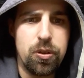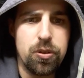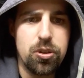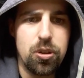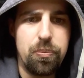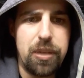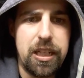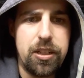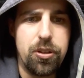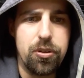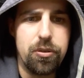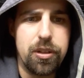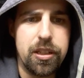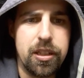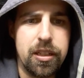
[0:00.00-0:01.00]
also be
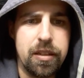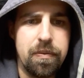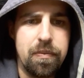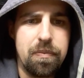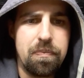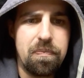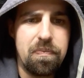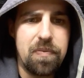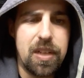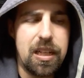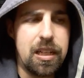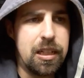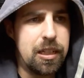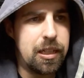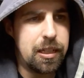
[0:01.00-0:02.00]
your
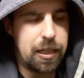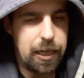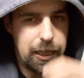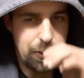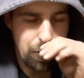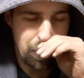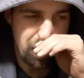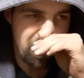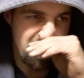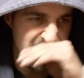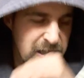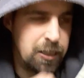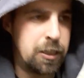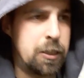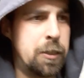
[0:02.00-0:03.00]
I don't know
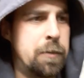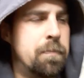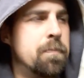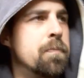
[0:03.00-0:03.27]
the